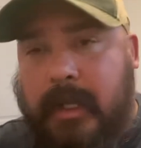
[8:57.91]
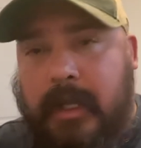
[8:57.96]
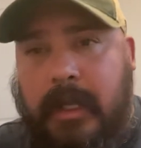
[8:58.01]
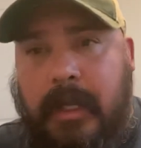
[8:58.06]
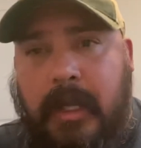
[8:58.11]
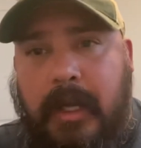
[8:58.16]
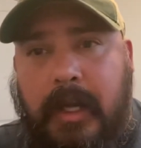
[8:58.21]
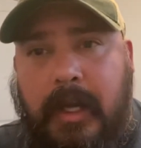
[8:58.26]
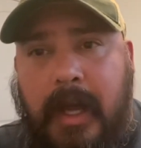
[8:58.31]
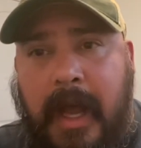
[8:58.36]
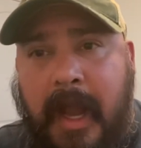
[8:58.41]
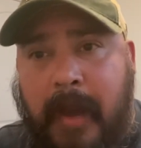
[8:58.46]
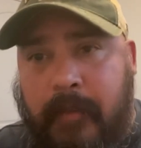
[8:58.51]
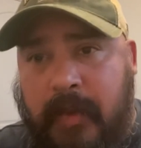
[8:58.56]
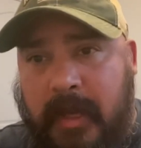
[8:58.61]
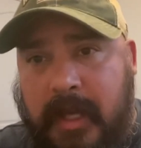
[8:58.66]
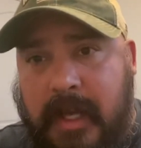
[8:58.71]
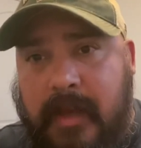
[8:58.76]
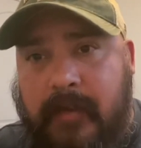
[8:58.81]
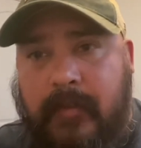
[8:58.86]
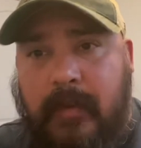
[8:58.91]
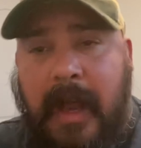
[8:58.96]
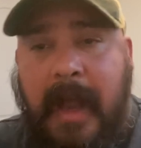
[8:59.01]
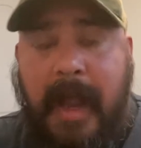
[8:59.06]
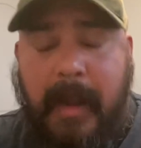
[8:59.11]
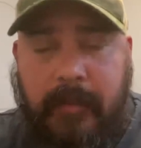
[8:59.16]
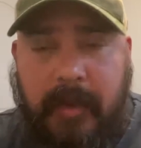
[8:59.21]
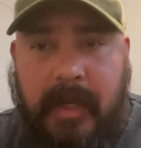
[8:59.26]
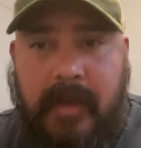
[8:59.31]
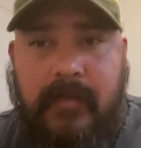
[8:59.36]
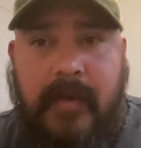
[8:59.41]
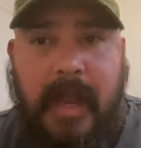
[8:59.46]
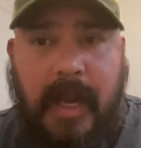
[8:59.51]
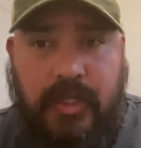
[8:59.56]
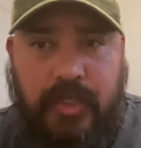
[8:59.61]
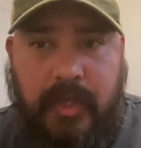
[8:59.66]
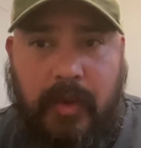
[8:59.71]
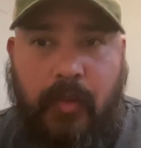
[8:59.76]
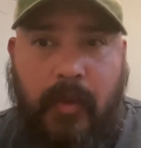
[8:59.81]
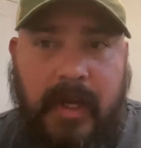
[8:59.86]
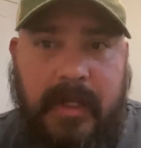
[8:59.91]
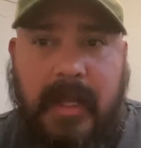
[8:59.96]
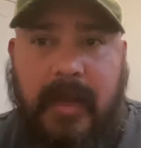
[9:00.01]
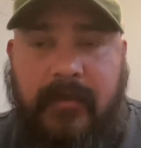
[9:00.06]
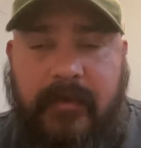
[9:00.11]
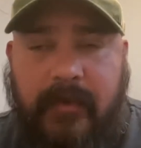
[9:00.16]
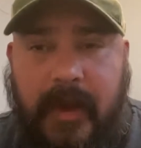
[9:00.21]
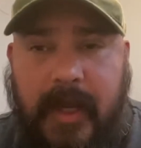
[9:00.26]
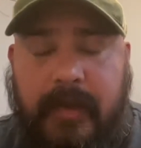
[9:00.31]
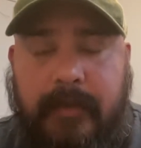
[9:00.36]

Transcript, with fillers: Uh, I believe I believe he actually won that fight.